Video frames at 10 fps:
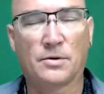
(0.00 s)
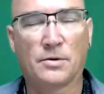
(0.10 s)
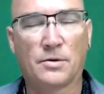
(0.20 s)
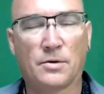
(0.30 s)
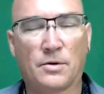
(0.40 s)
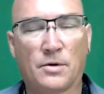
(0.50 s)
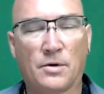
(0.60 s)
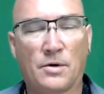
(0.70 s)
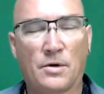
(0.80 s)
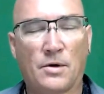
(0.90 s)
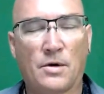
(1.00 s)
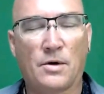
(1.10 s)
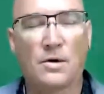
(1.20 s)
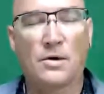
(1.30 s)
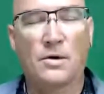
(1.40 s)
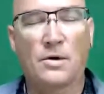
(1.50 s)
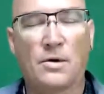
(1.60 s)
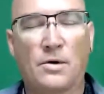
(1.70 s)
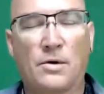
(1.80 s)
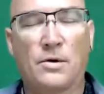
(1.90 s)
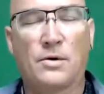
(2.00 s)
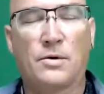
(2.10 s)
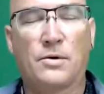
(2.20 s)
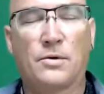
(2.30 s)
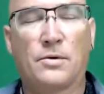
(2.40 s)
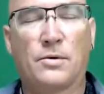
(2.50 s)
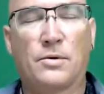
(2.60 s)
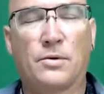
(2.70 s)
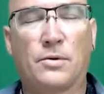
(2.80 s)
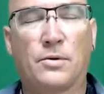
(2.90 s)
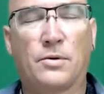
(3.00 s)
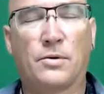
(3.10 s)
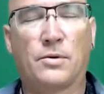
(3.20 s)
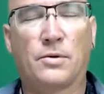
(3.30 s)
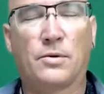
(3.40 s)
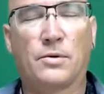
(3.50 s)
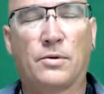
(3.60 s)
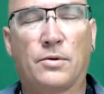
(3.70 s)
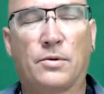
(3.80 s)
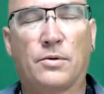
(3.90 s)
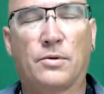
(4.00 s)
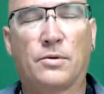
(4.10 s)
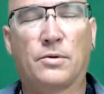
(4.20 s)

No one is speaking in this clip.